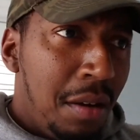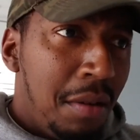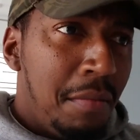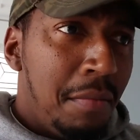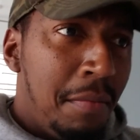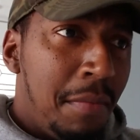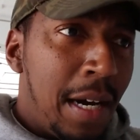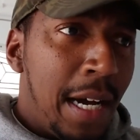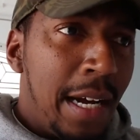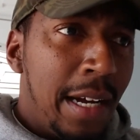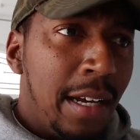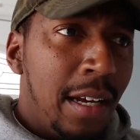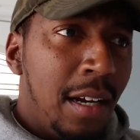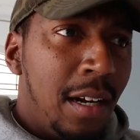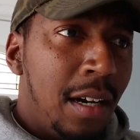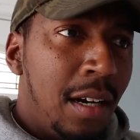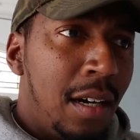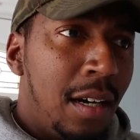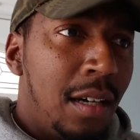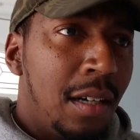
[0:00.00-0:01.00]

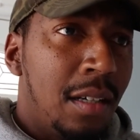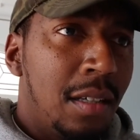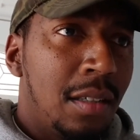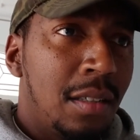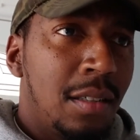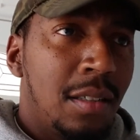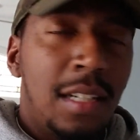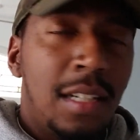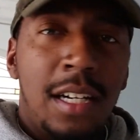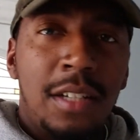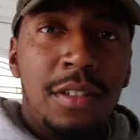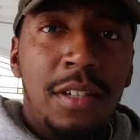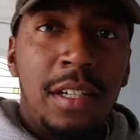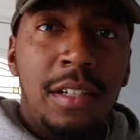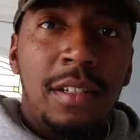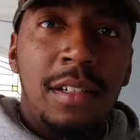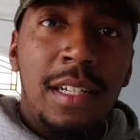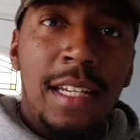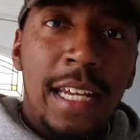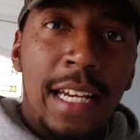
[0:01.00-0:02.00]
My
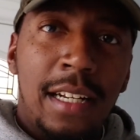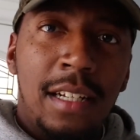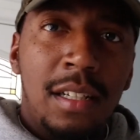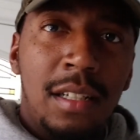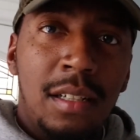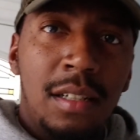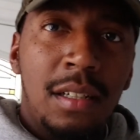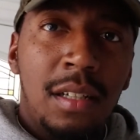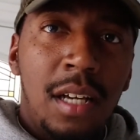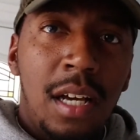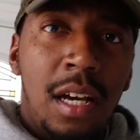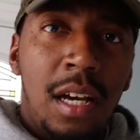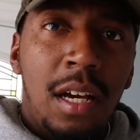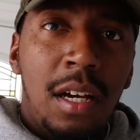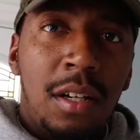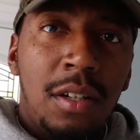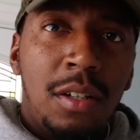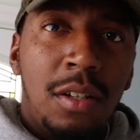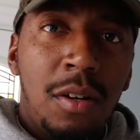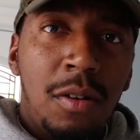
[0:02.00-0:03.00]
contractor, he had to
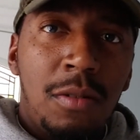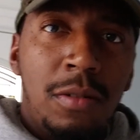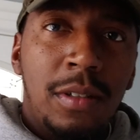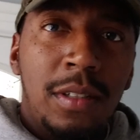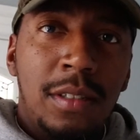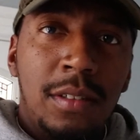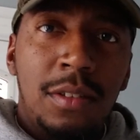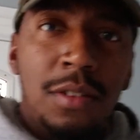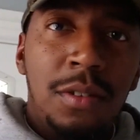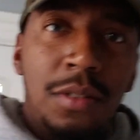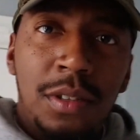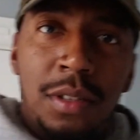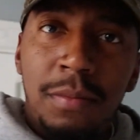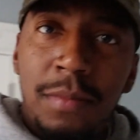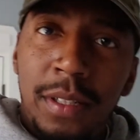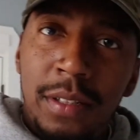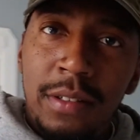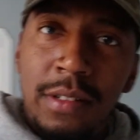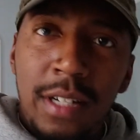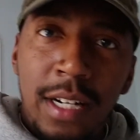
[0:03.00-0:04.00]
go and do some
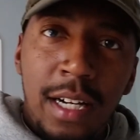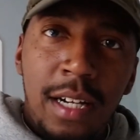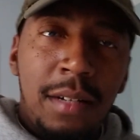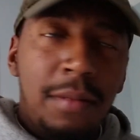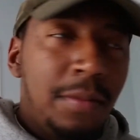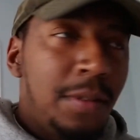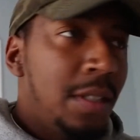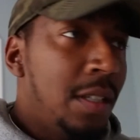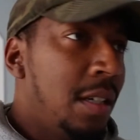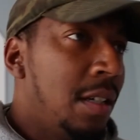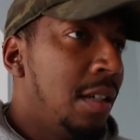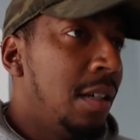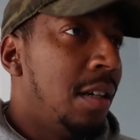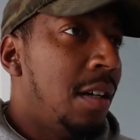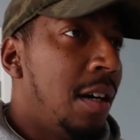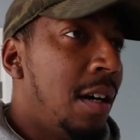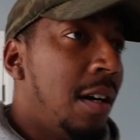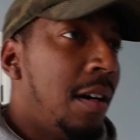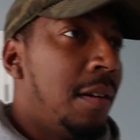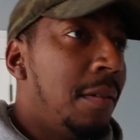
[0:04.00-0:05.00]
other jobs,
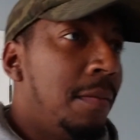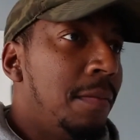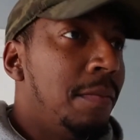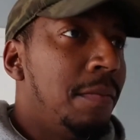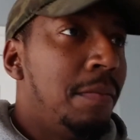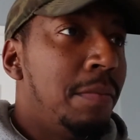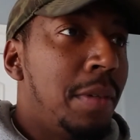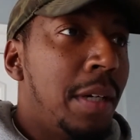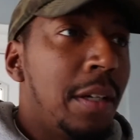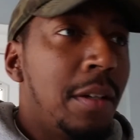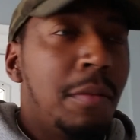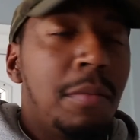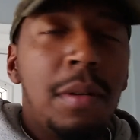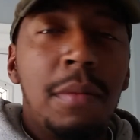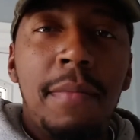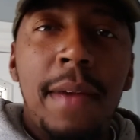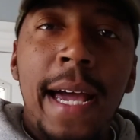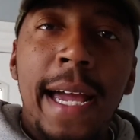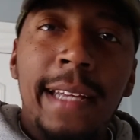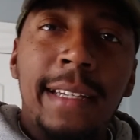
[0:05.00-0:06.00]
but he'll be
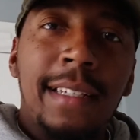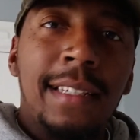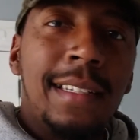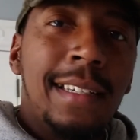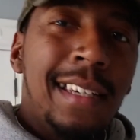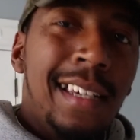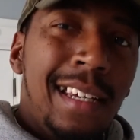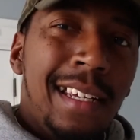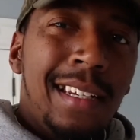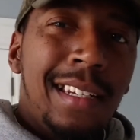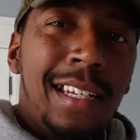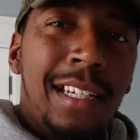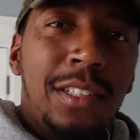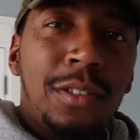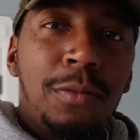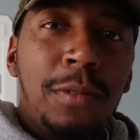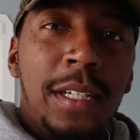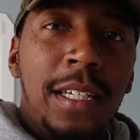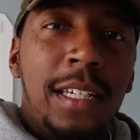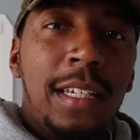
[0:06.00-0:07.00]
back next
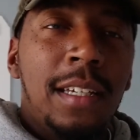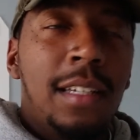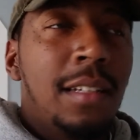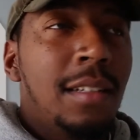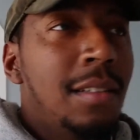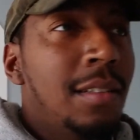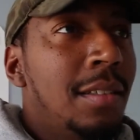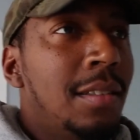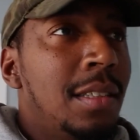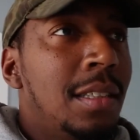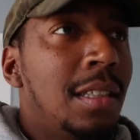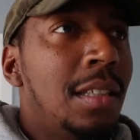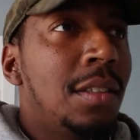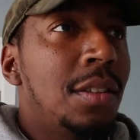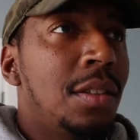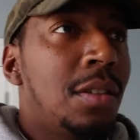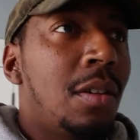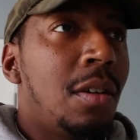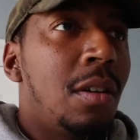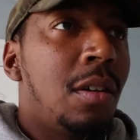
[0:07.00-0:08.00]
weekend to
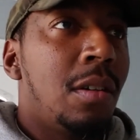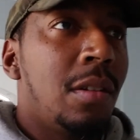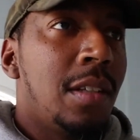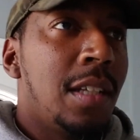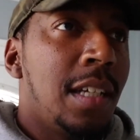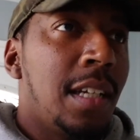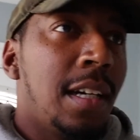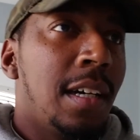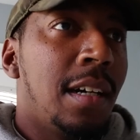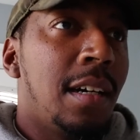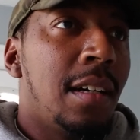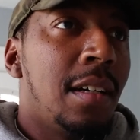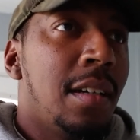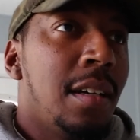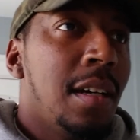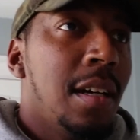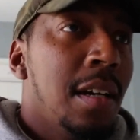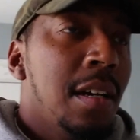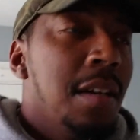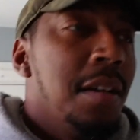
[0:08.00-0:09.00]
install the
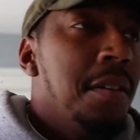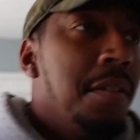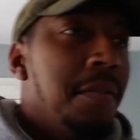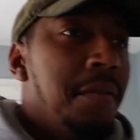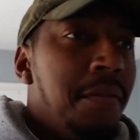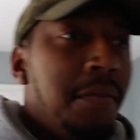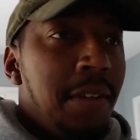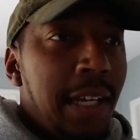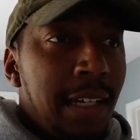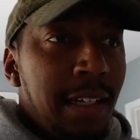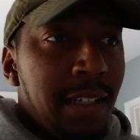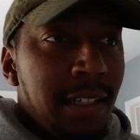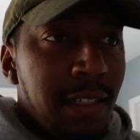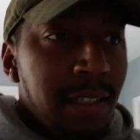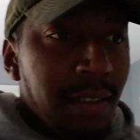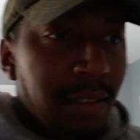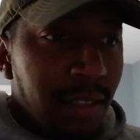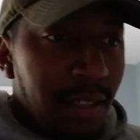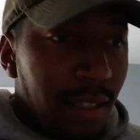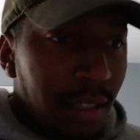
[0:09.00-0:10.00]

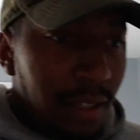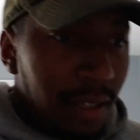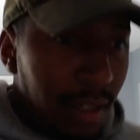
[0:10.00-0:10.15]
vanities